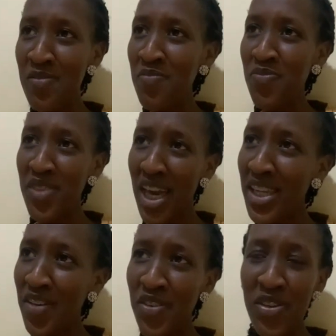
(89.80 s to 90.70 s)

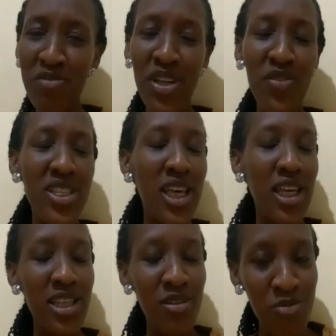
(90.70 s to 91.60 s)
and a friend of mine was
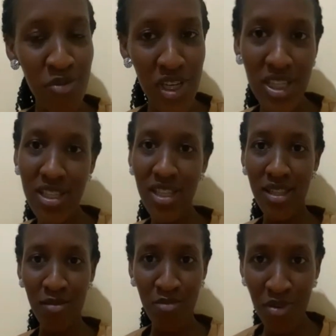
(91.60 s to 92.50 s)
like, read
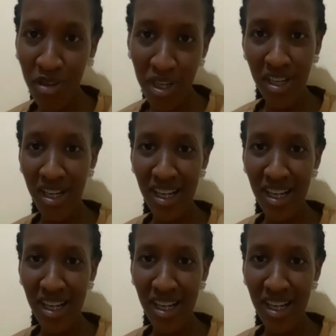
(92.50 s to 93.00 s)
the book.